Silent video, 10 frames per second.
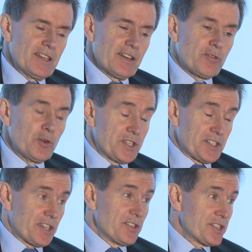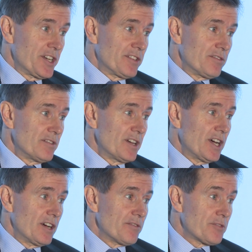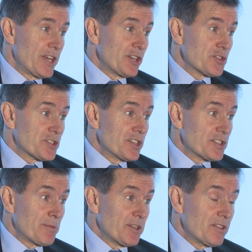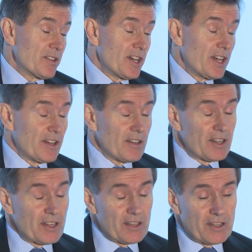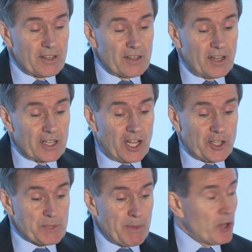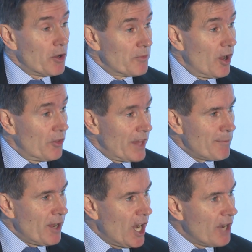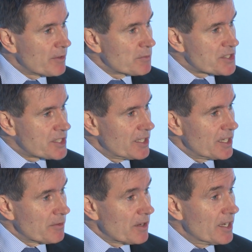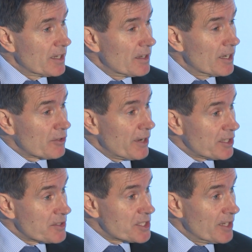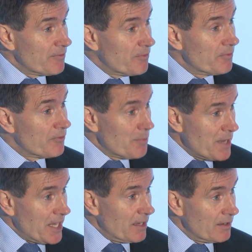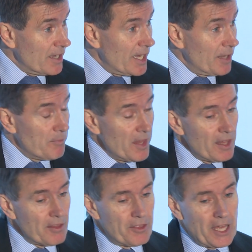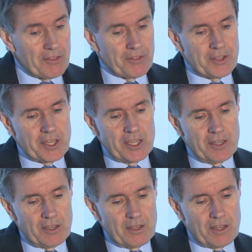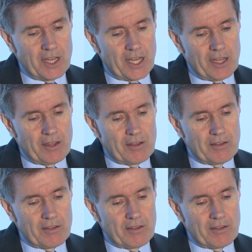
of course it's a concern uh, for the agencies. I mean, uh, I can't speak on, on their behalf. It was certainly a, a great concern for me uh, that the, uh,